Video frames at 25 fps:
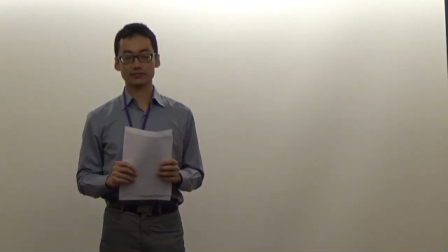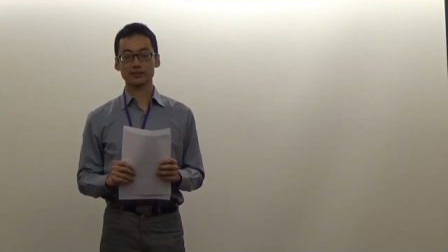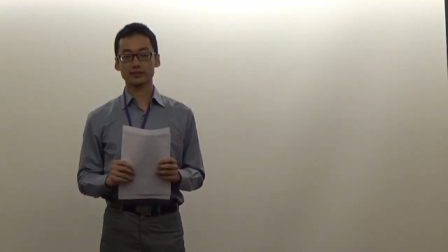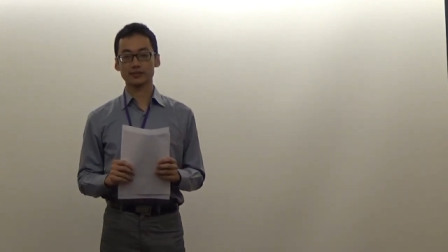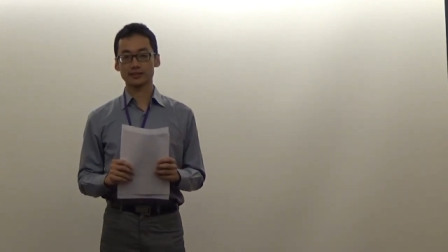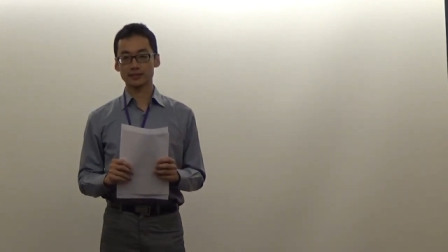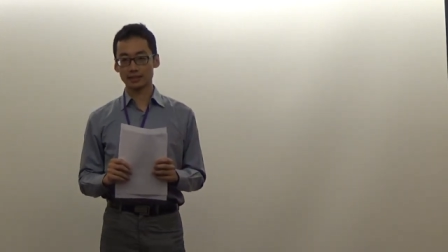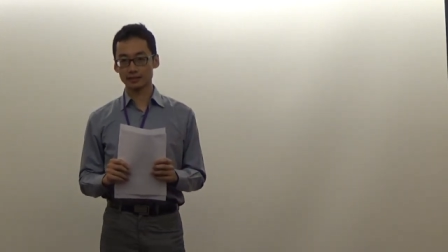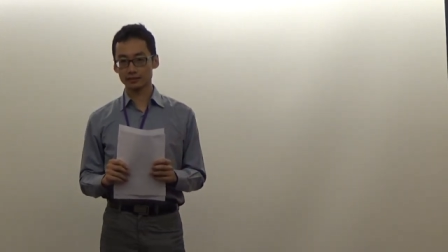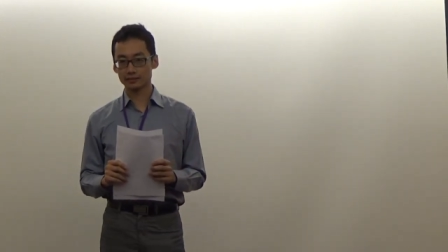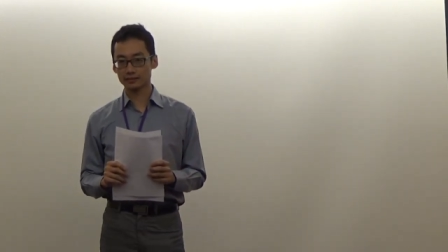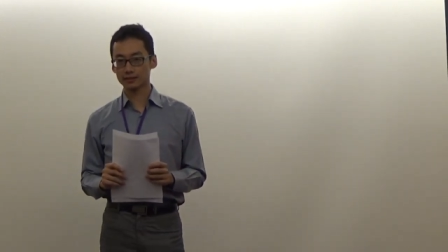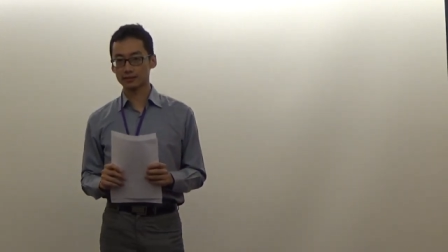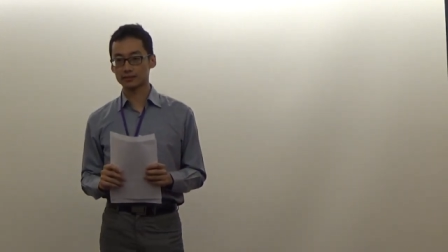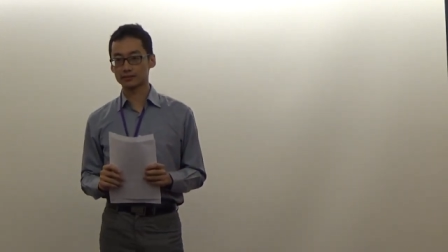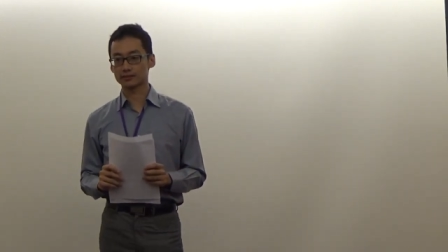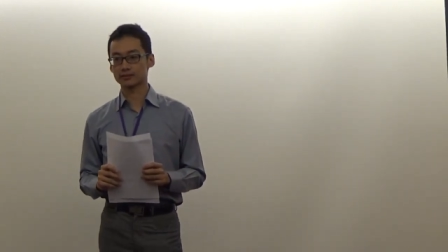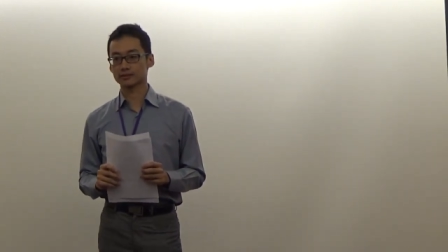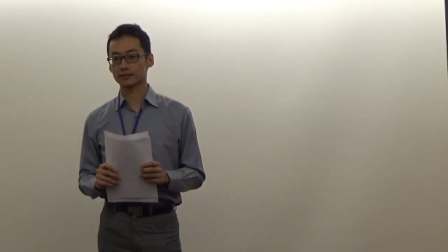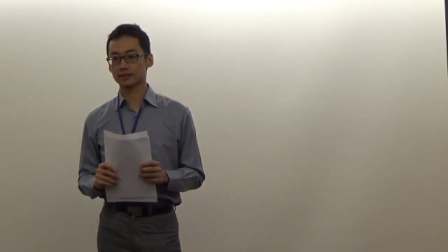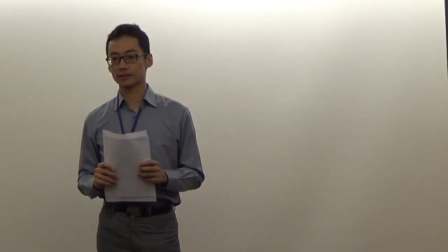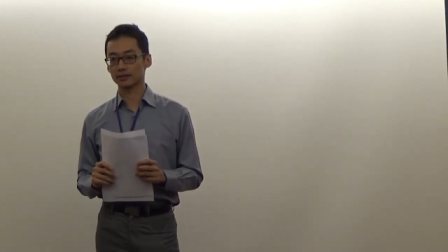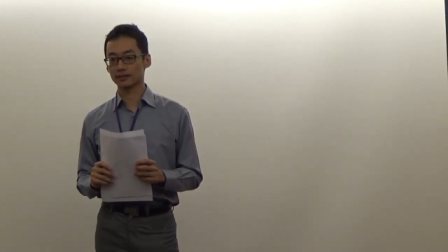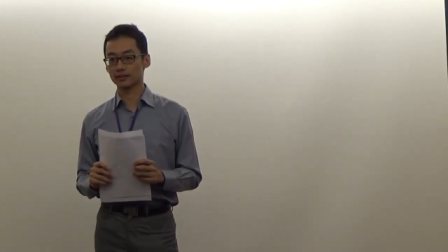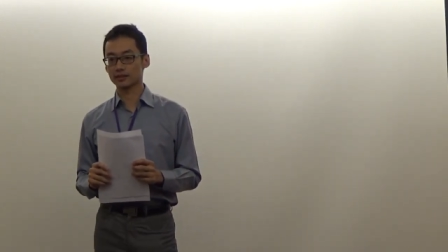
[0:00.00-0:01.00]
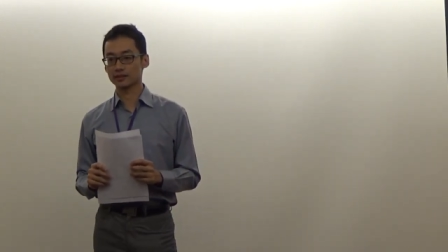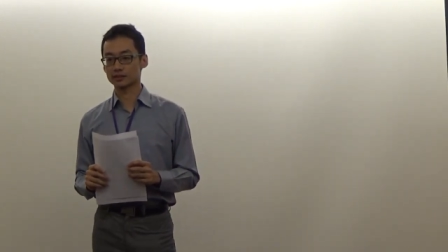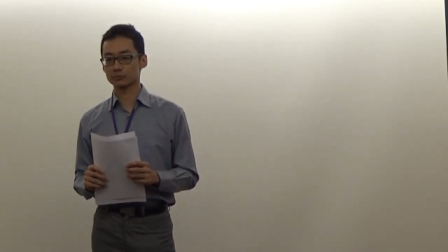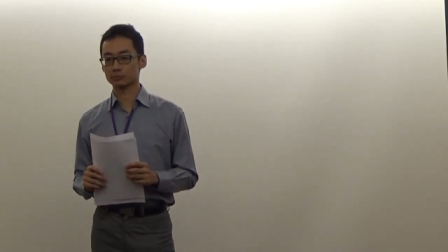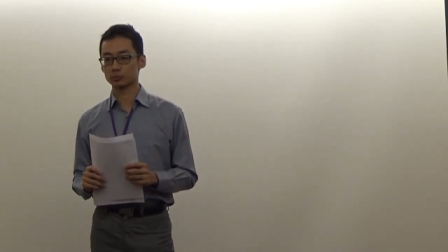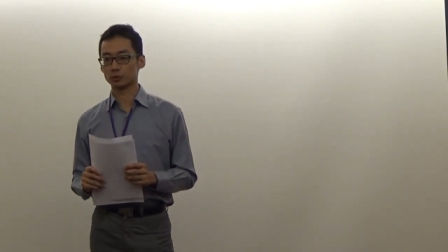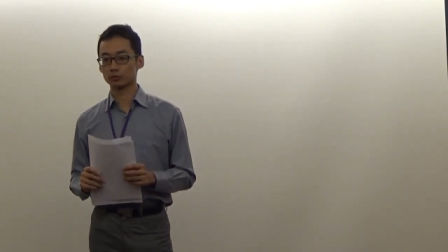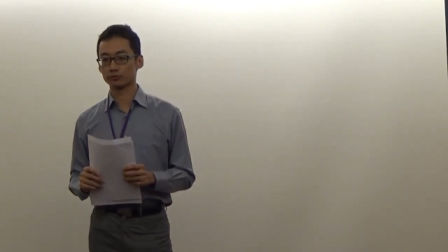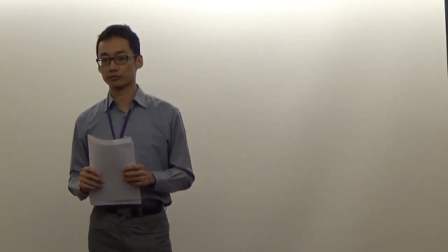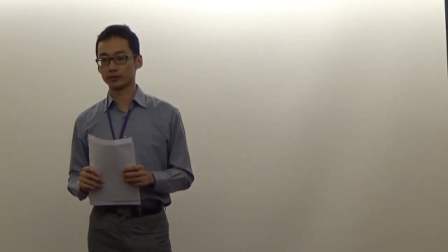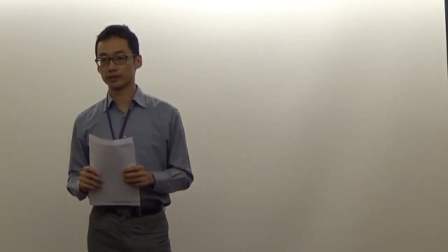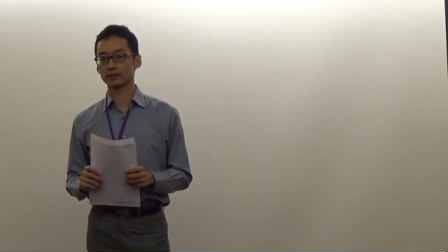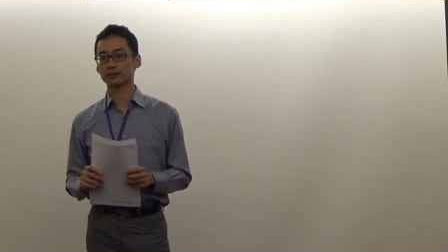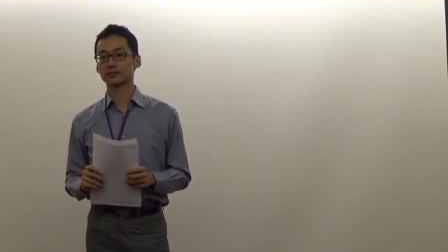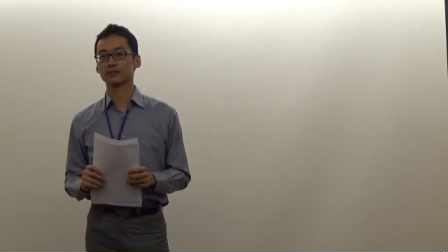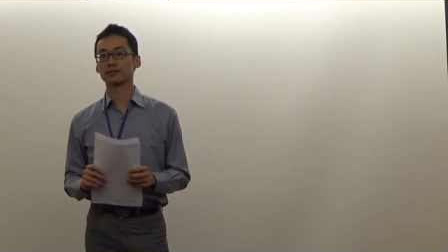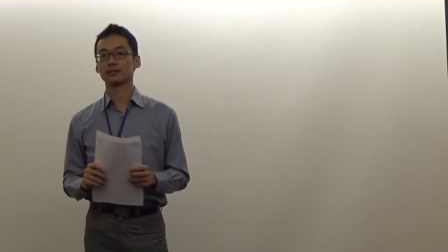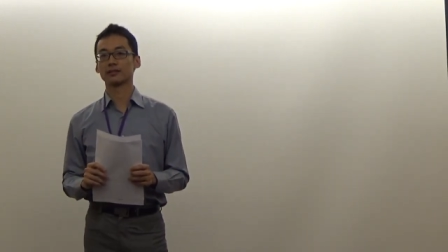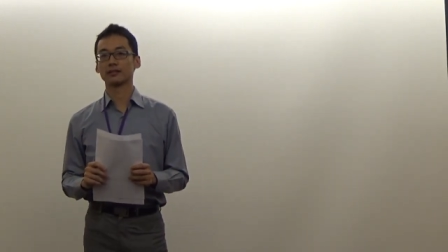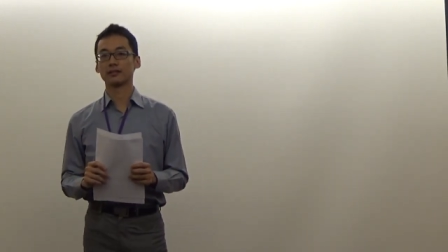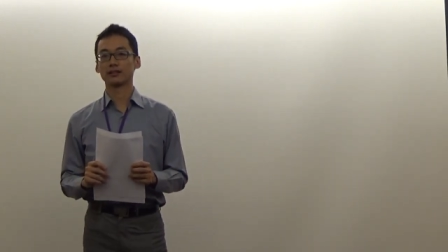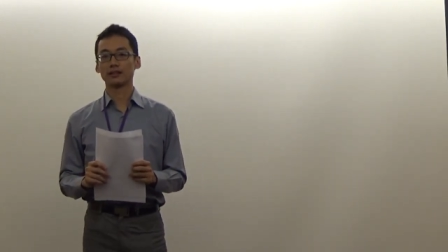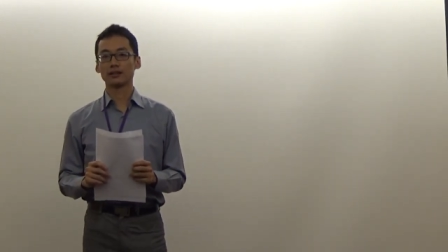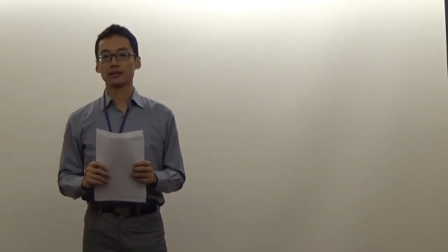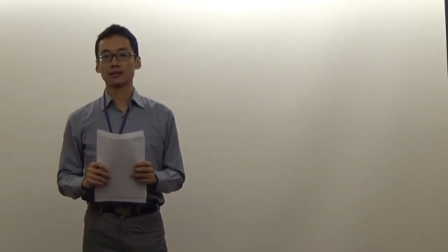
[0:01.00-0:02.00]
sentence in this movie
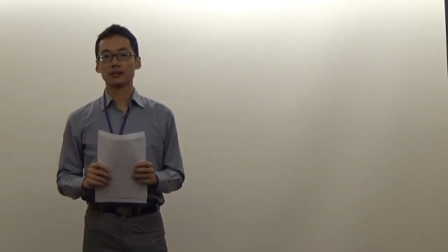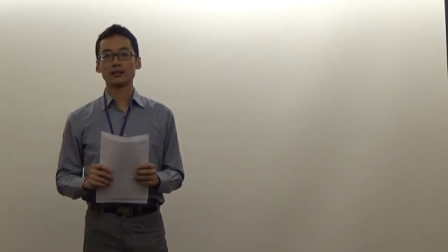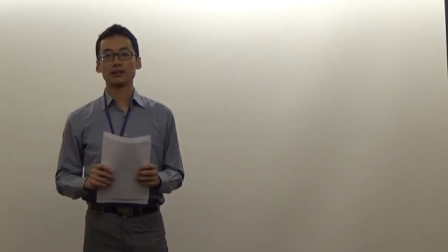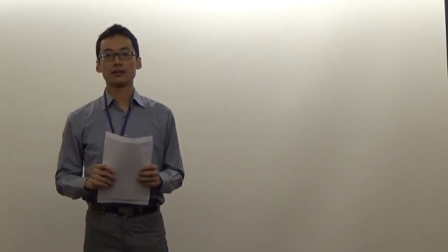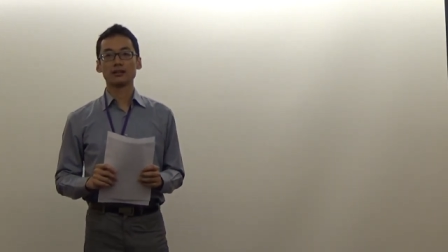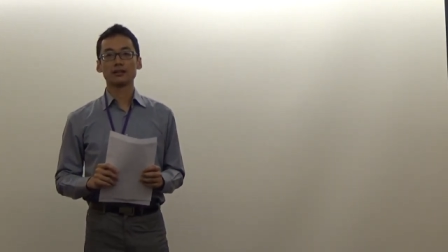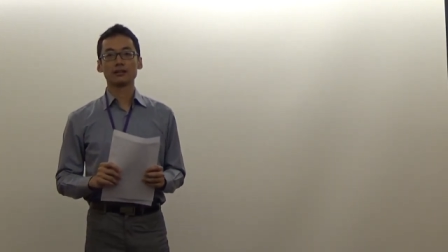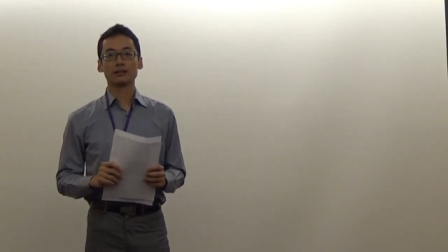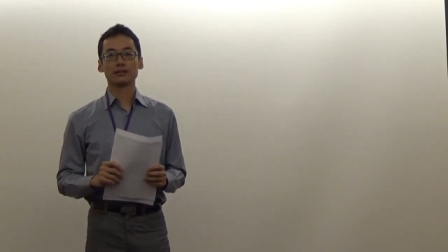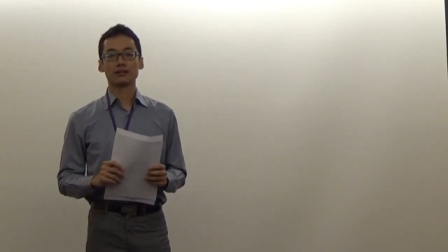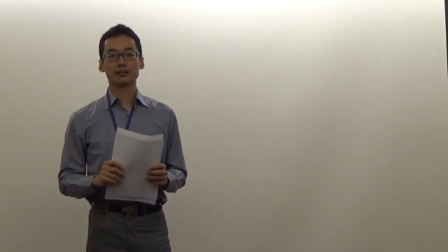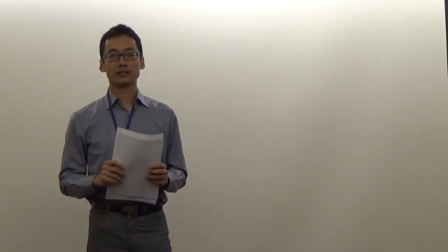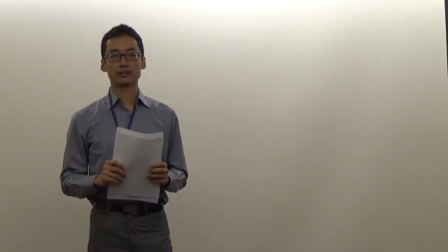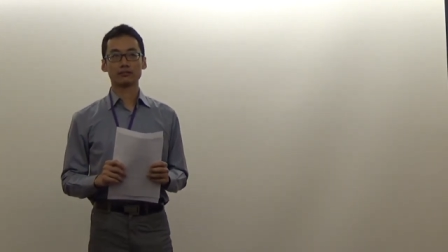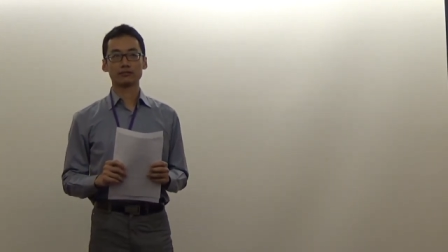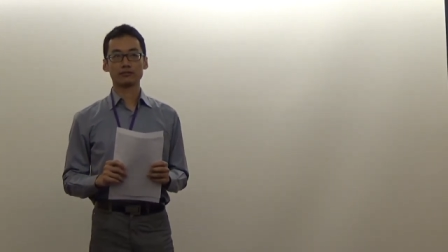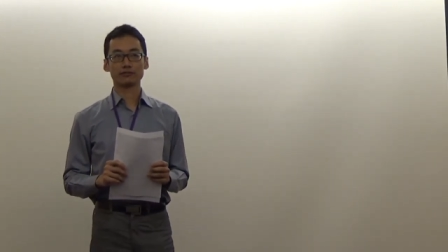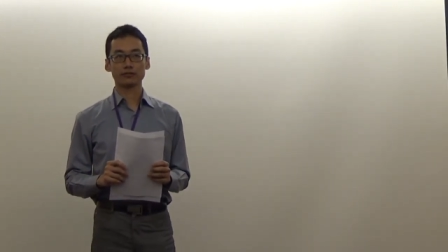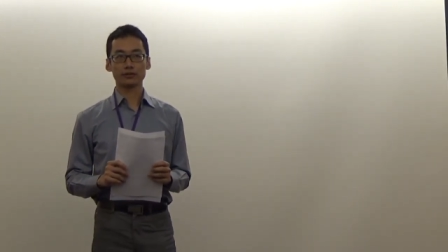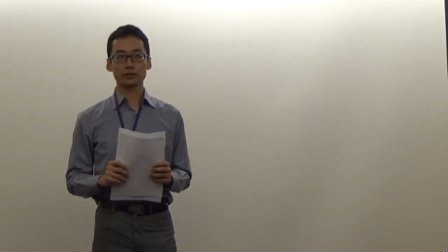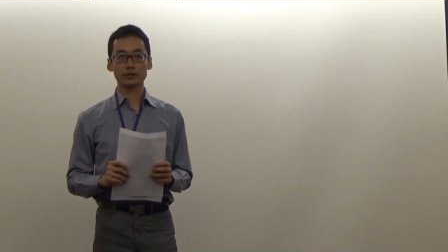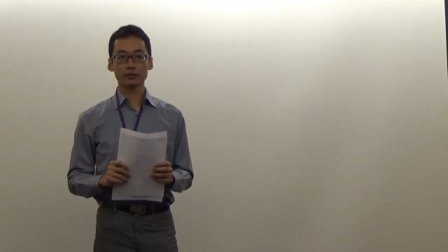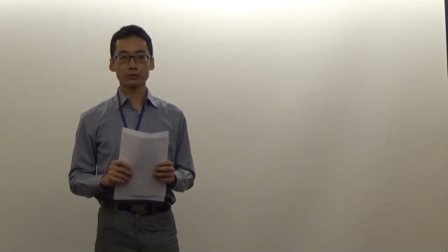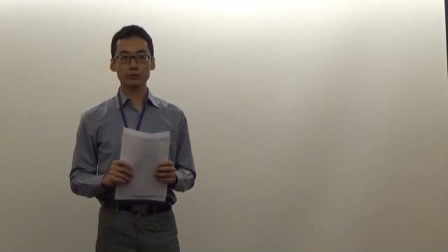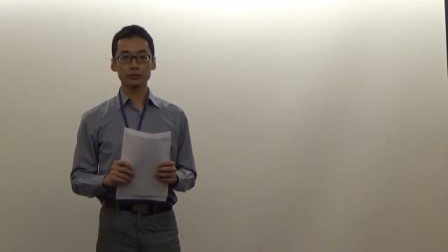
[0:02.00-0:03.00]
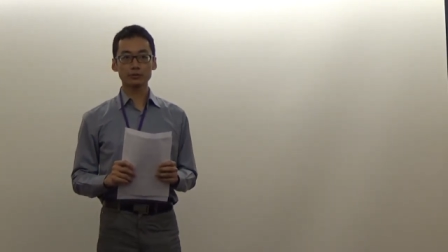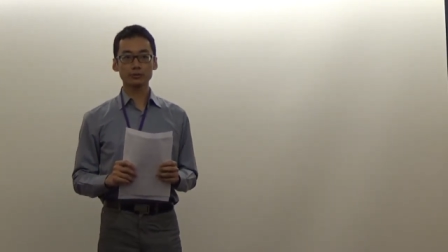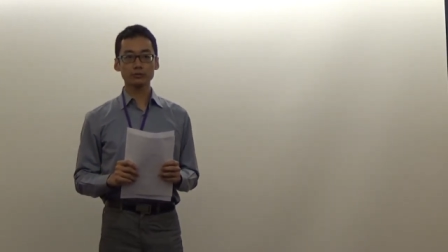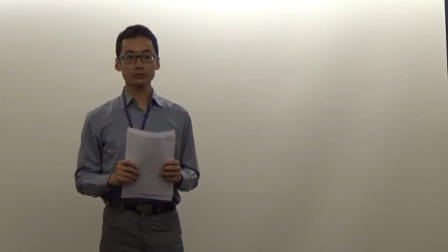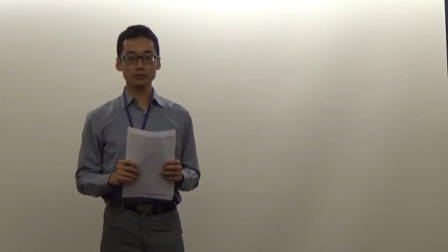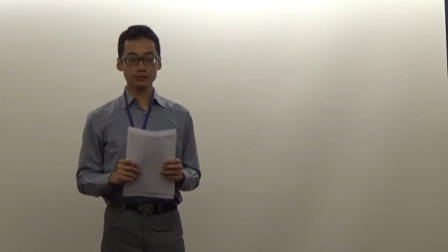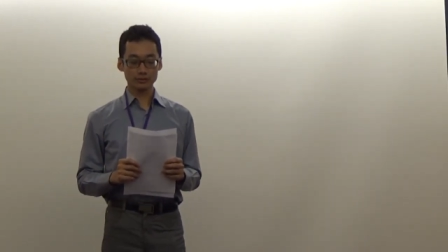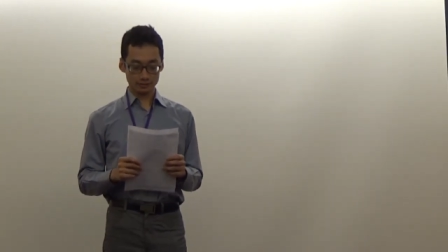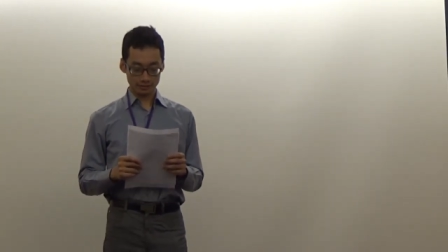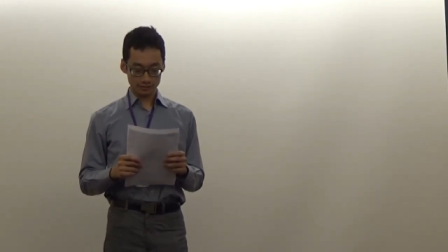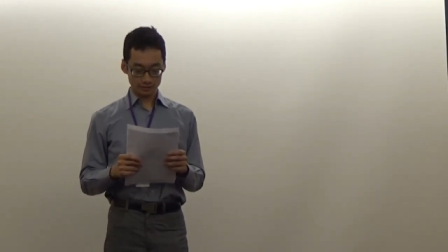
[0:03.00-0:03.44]
if you